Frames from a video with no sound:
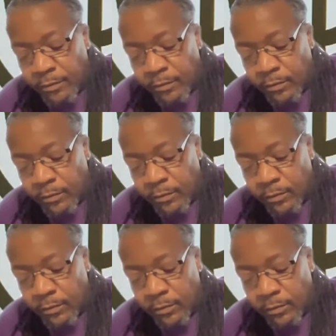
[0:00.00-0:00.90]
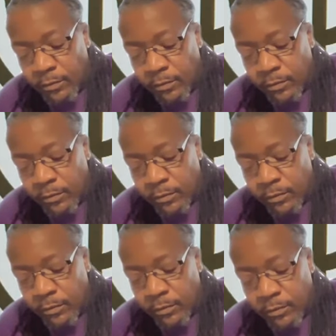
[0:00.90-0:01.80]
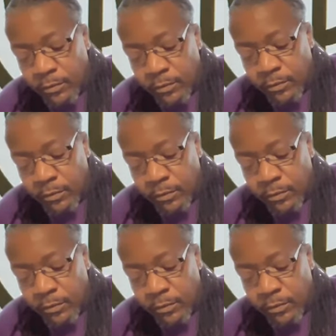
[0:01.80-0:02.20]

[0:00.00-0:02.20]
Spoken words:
Nothing is said.